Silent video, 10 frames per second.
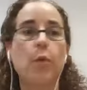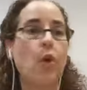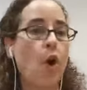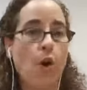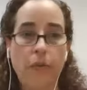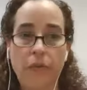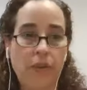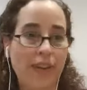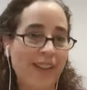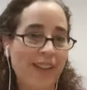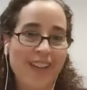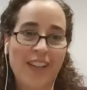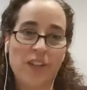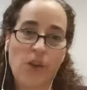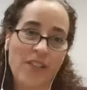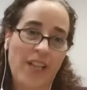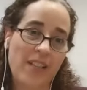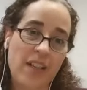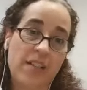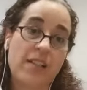put off
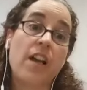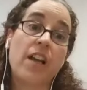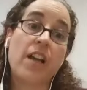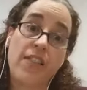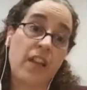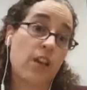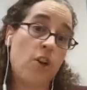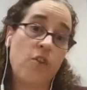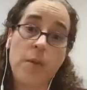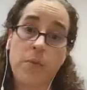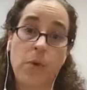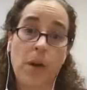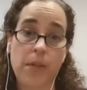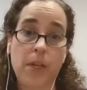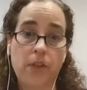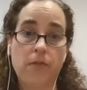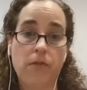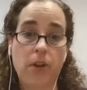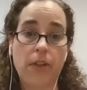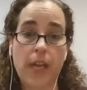contacting us, like I think a lot of people perhaps have done
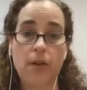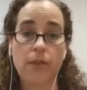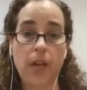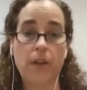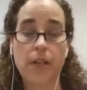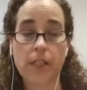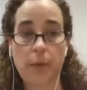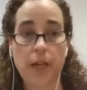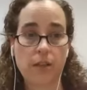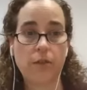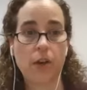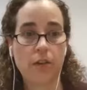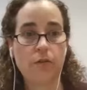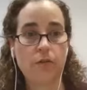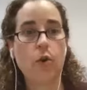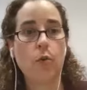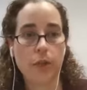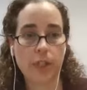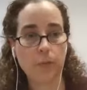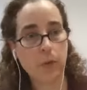for other healthcare aspects of kind of not
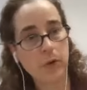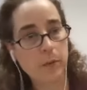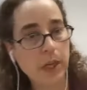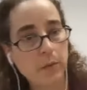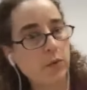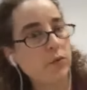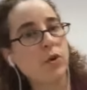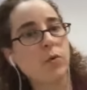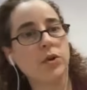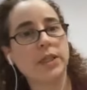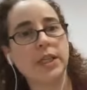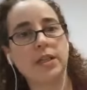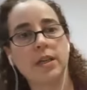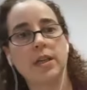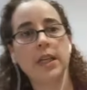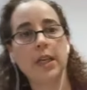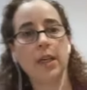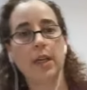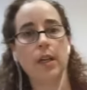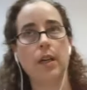wanting to bother people, not wanting to,
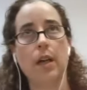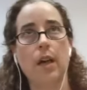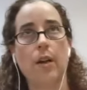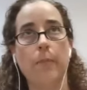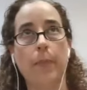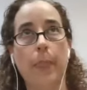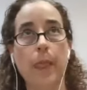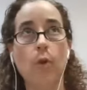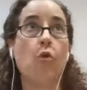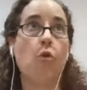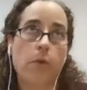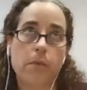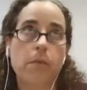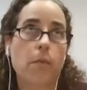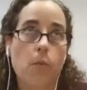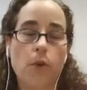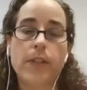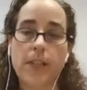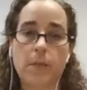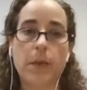or
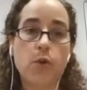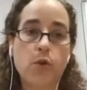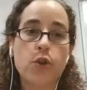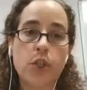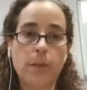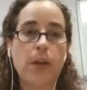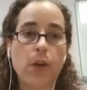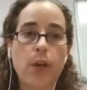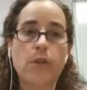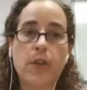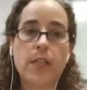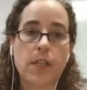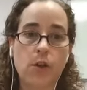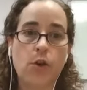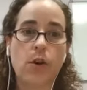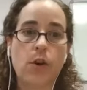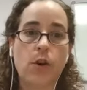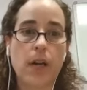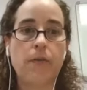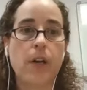wanting to be cautious about COVID and not
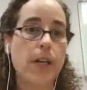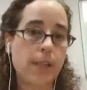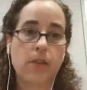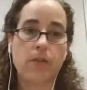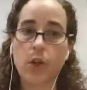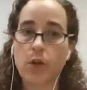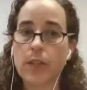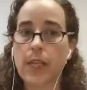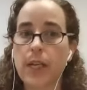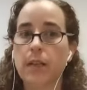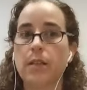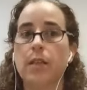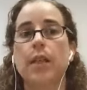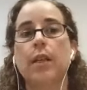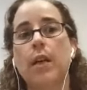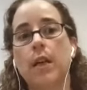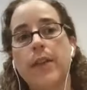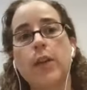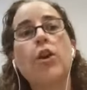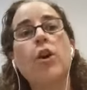have unnecessary contact. And I
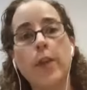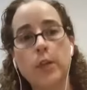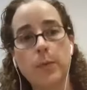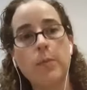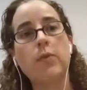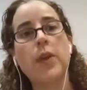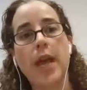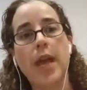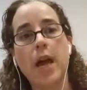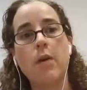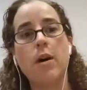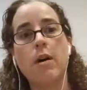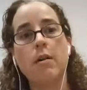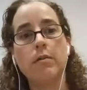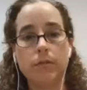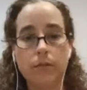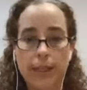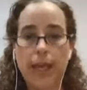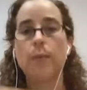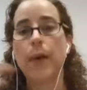think a lot of those people now are
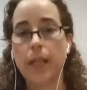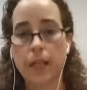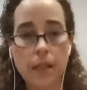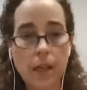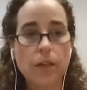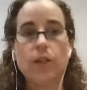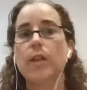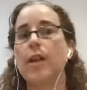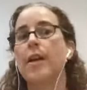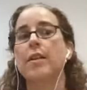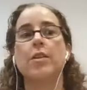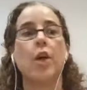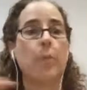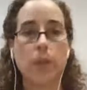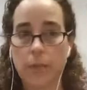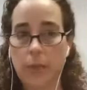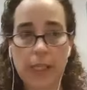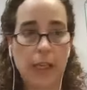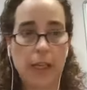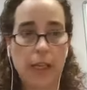getting back in touch and hoping to be
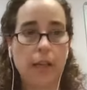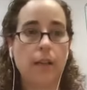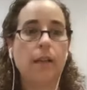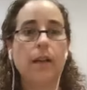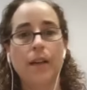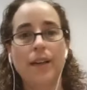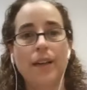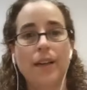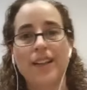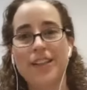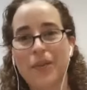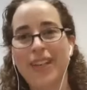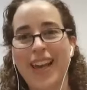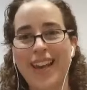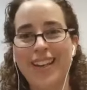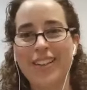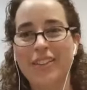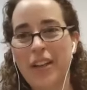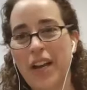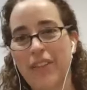seen. So again,
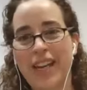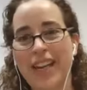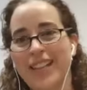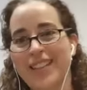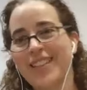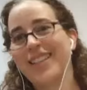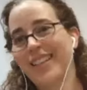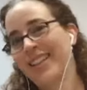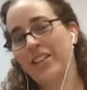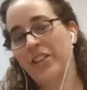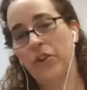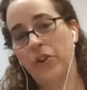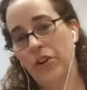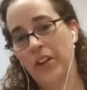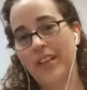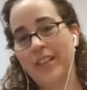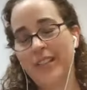having had gone on a,